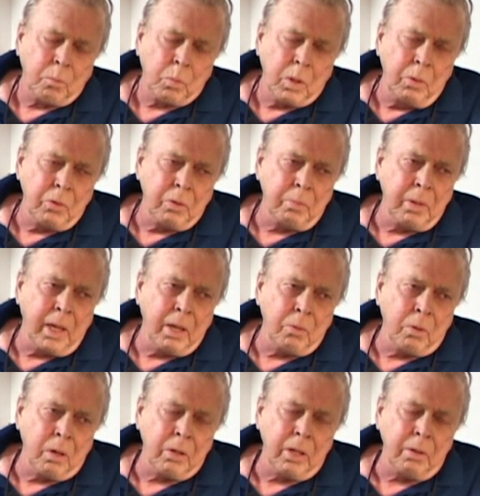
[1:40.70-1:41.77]
He was a man
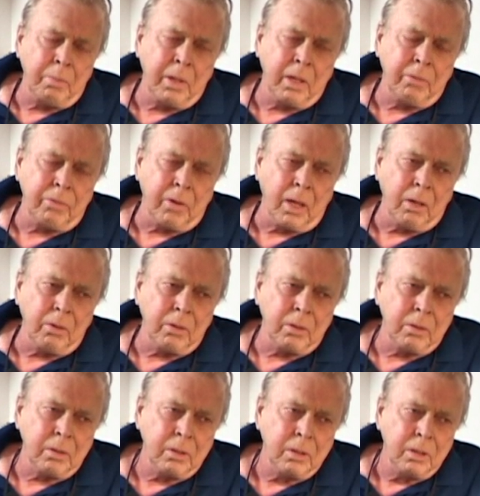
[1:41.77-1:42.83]
worthy of being followed.
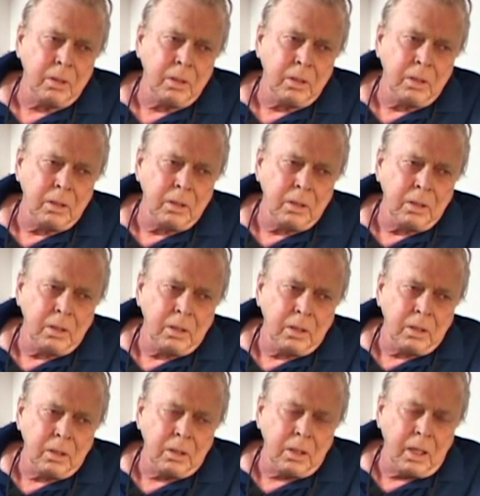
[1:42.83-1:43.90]

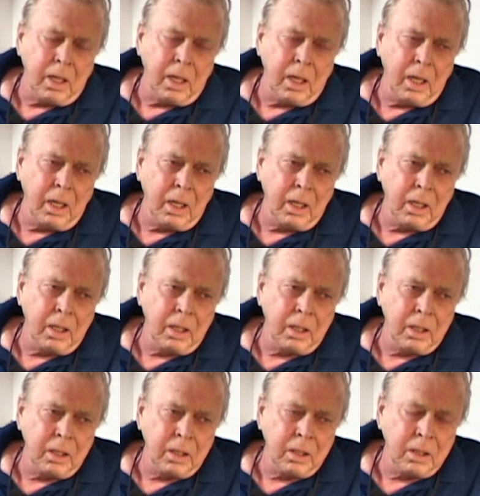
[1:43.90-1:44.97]
And you did
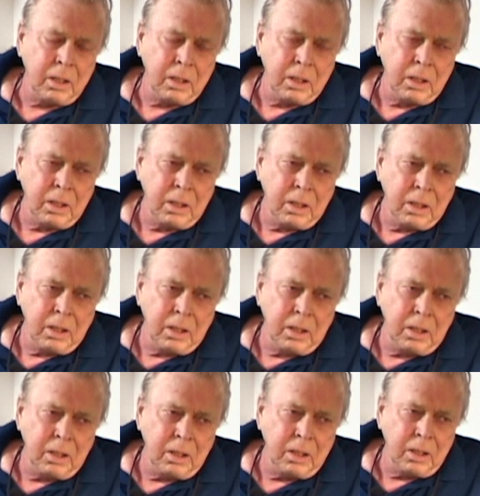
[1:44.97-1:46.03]
feel that
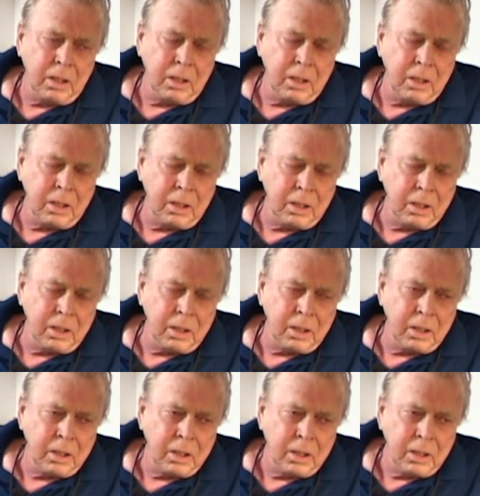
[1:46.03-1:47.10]
his
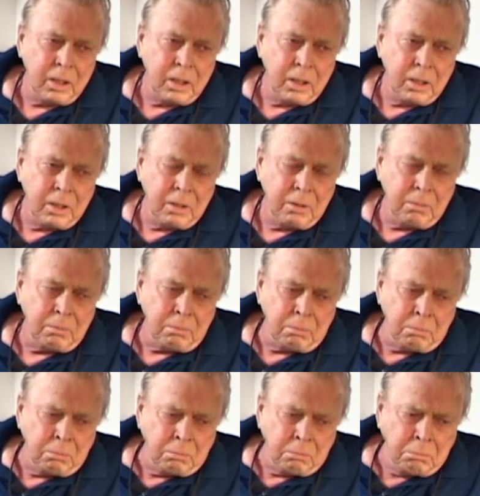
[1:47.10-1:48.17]

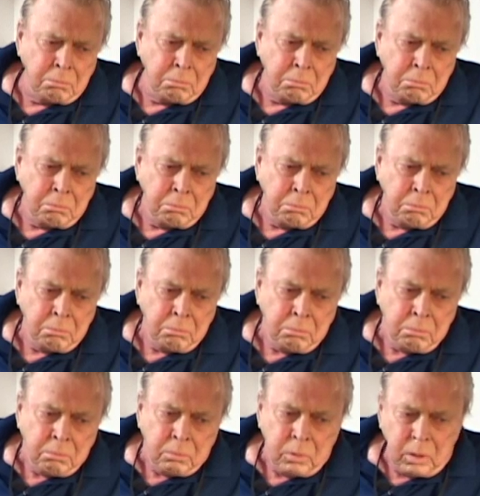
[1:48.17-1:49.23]
vision of
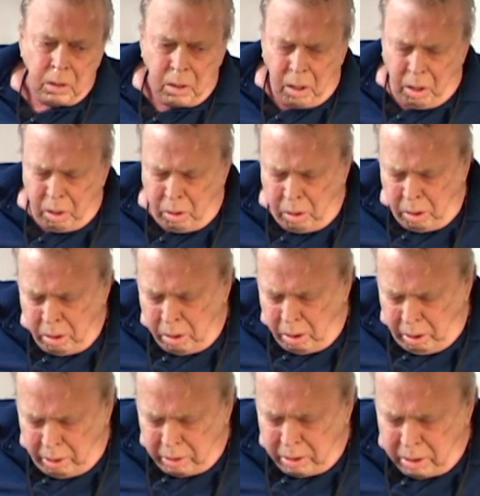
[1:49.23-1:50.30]
construction and
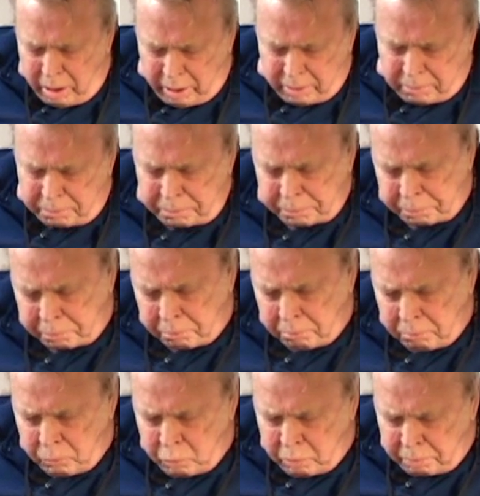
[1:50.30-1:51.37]
development
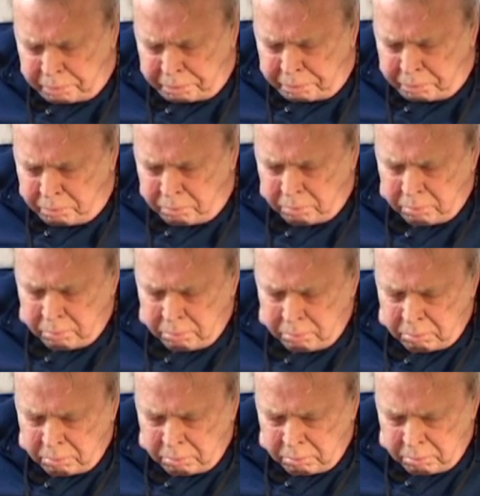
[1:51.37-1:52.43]
was both
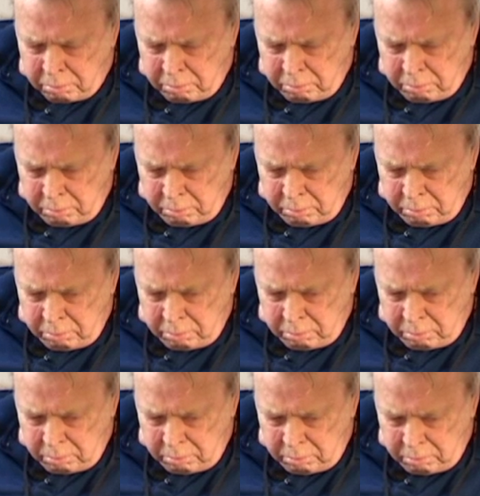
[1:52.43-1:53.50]
feasible
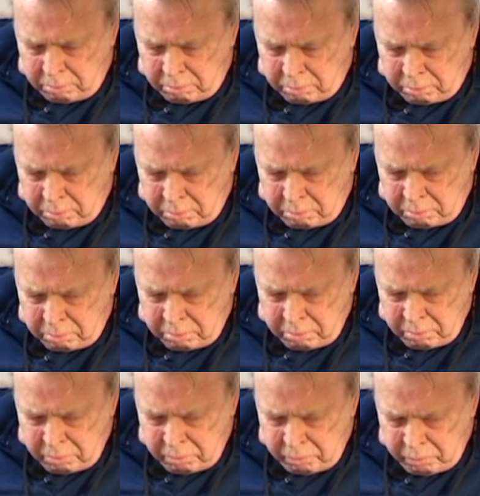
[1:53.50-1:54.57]
and
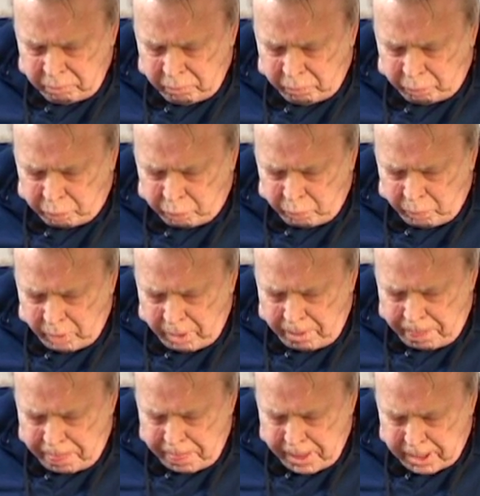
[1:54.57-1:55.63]
going to
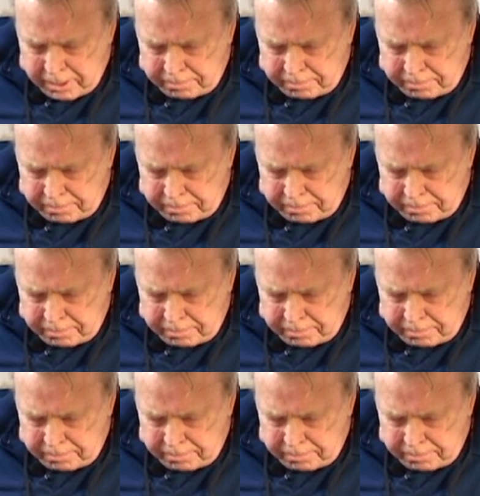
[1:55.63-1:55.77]
be